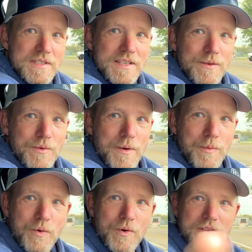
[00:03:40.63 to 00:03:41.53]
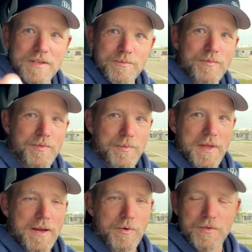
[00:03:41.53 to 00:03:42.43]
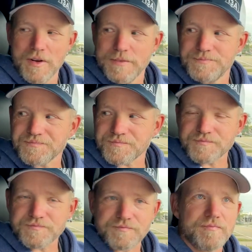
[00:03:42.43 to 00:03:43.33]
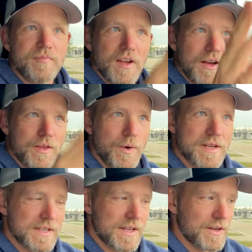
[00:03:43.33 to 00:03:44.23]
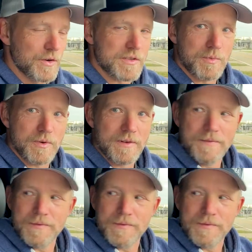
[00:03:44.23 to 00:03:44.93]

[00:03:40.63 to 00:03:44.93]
see it when I'm recording something from the camera over there. Otherwise, not noticeable.